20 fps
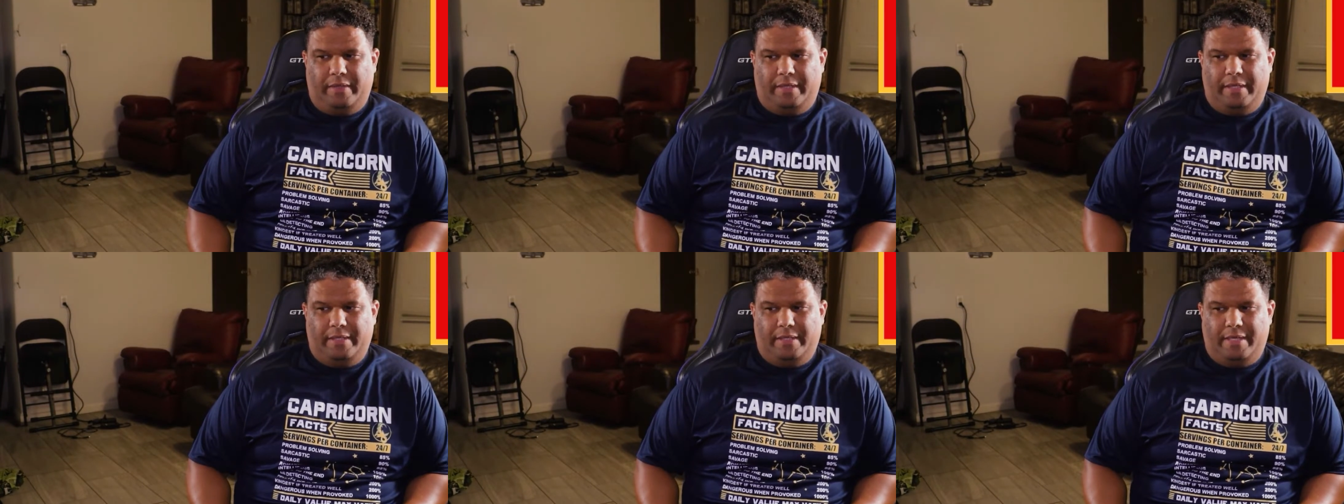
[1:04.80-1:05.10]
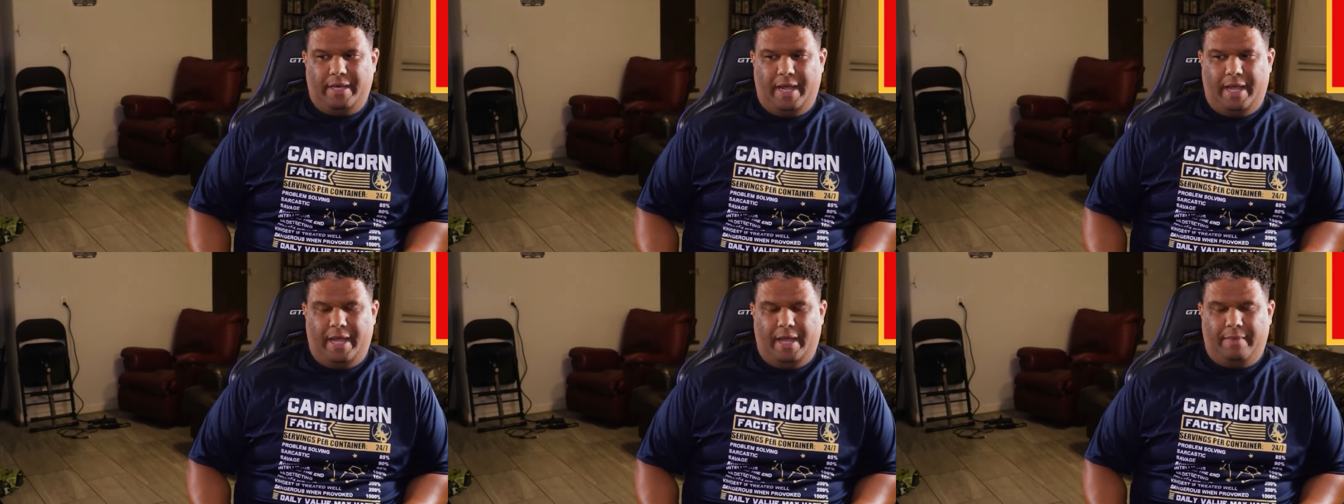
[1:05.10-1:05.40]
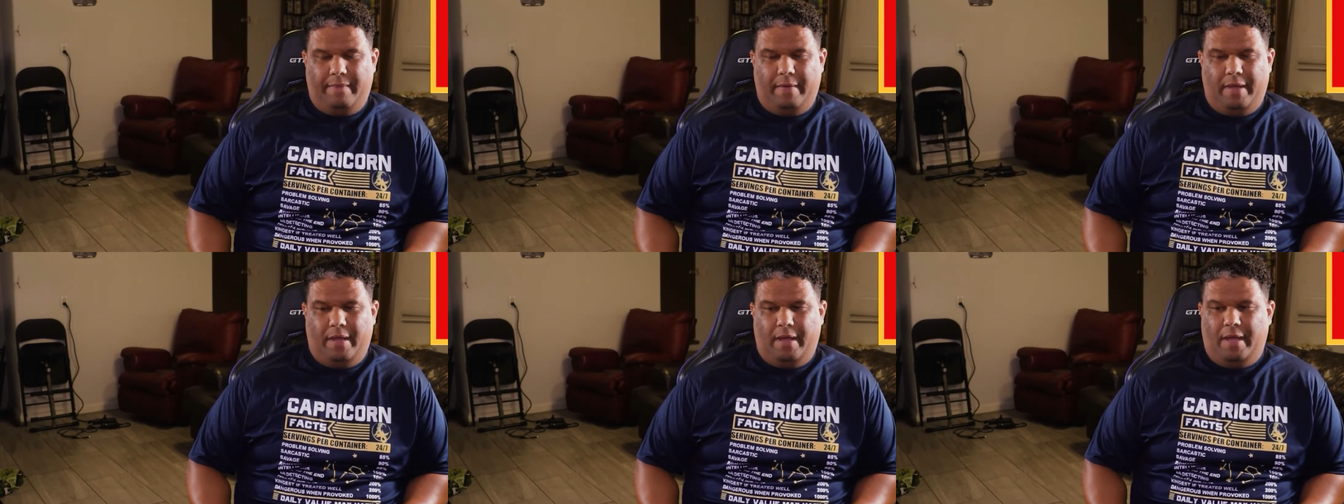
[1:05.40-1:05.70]
with this name.
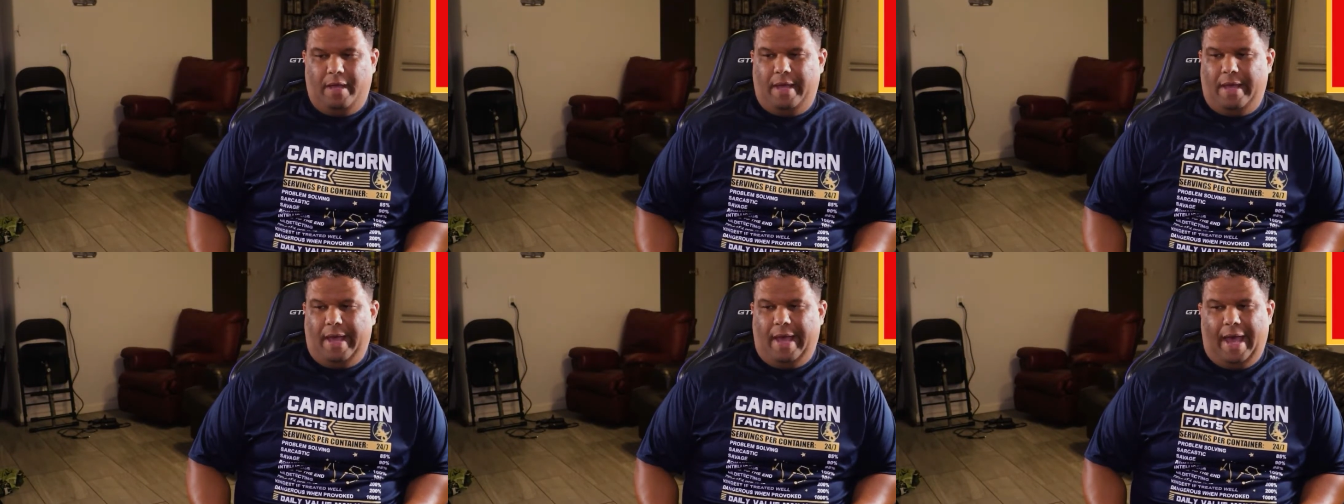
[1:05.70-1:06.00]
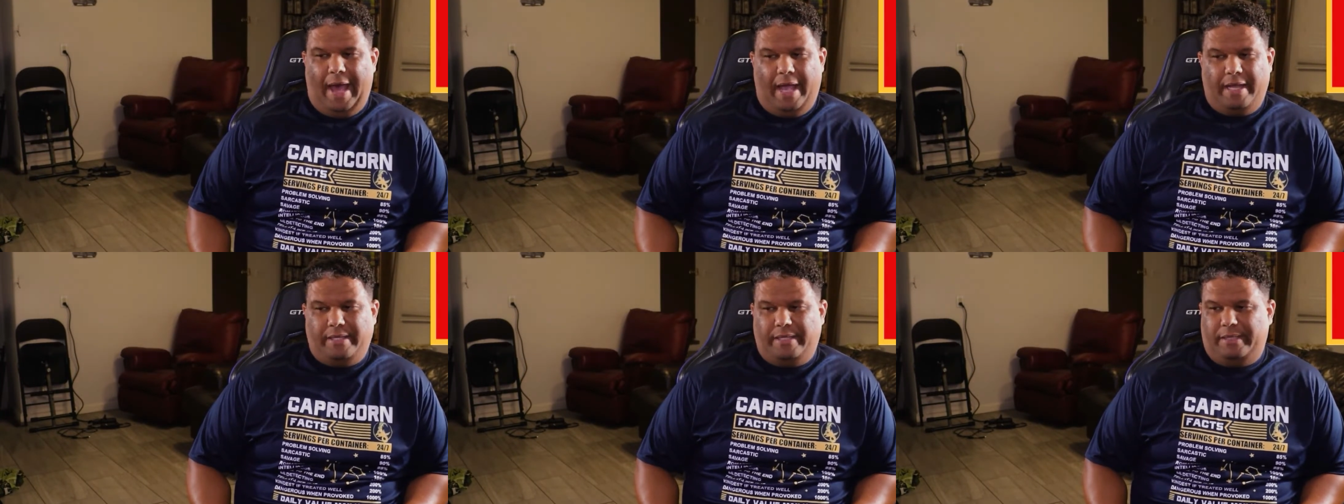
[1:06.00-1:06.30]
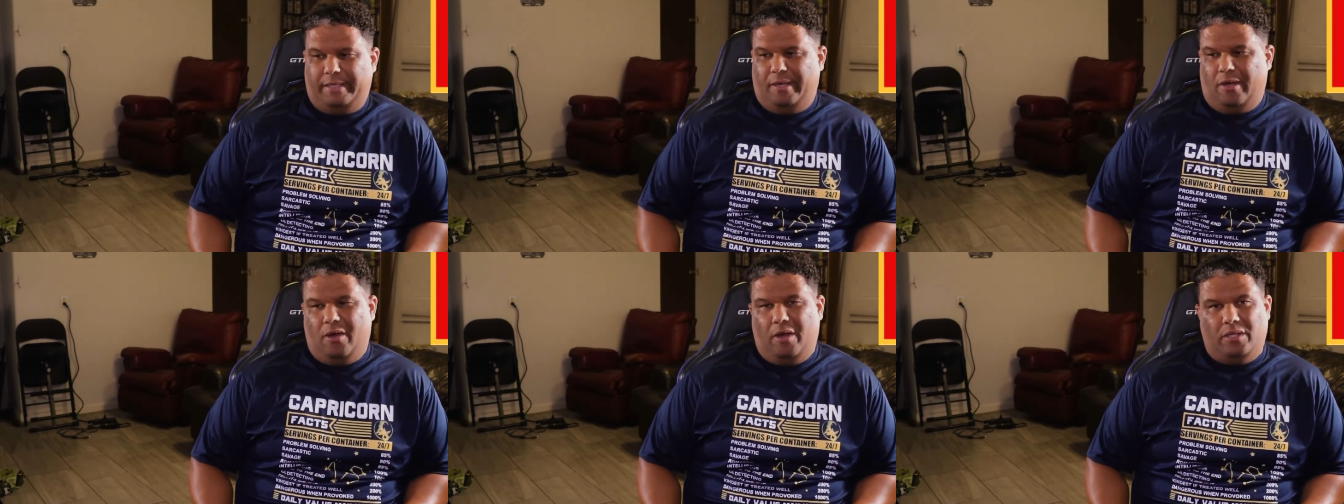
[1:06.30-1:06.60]
I
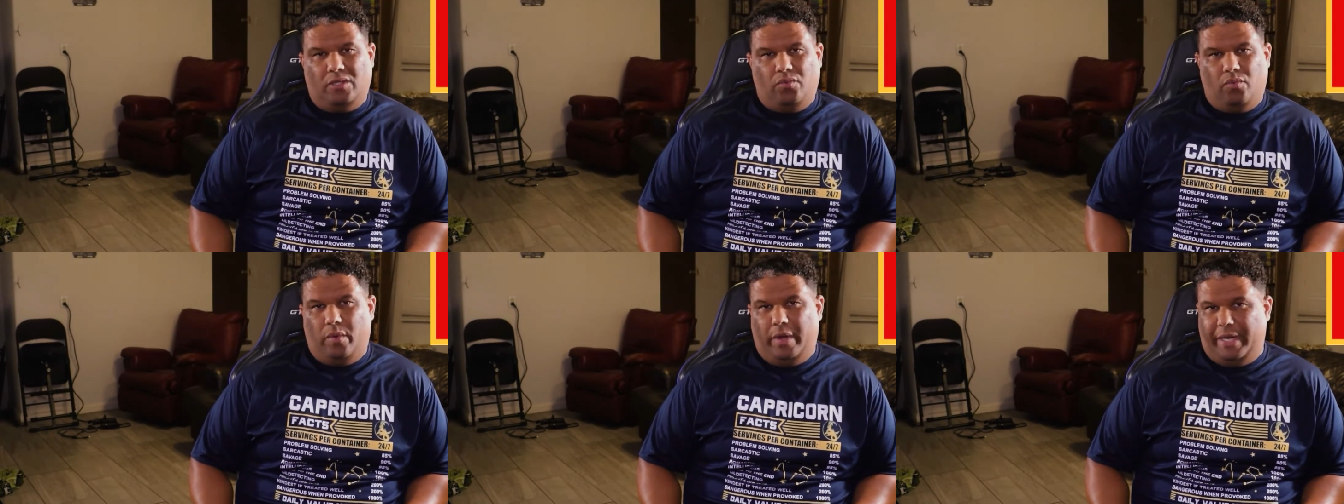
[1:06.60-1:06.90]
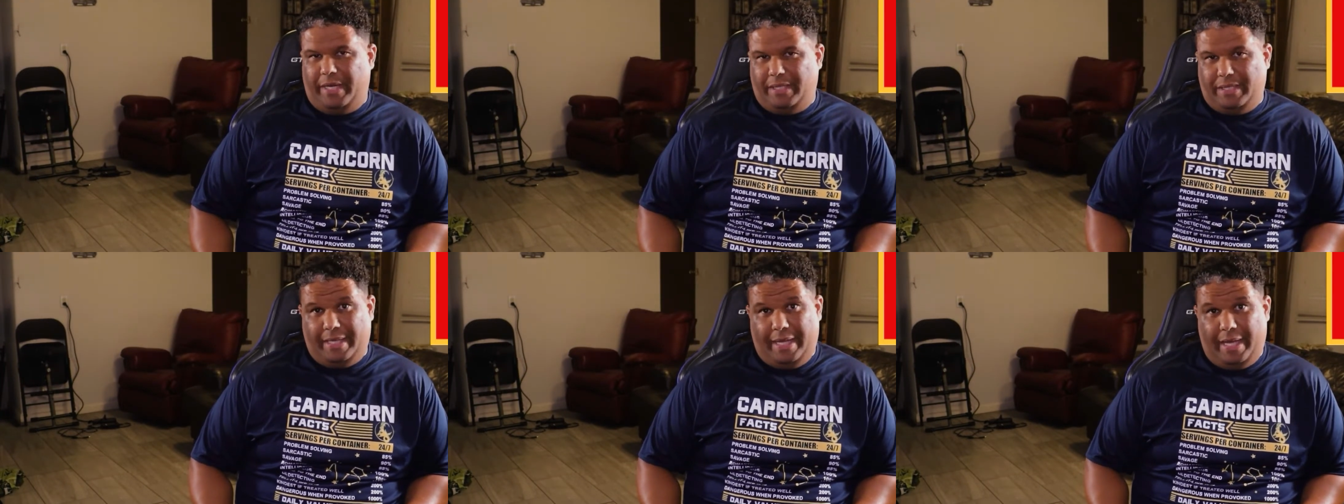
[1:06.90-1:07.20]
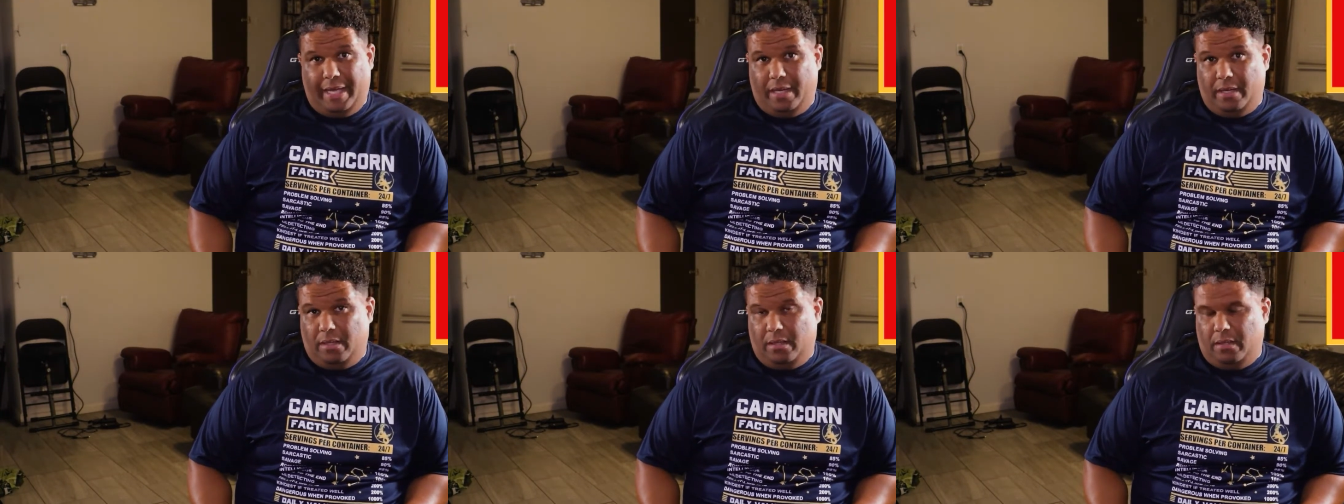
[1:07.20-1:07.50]
just call it
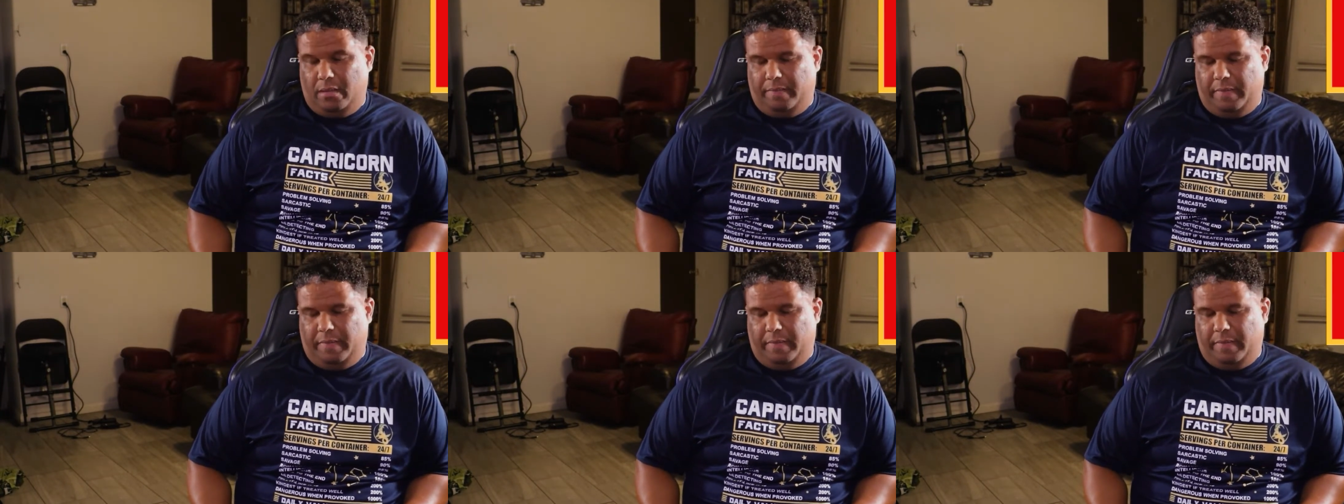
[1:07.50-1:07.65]
2010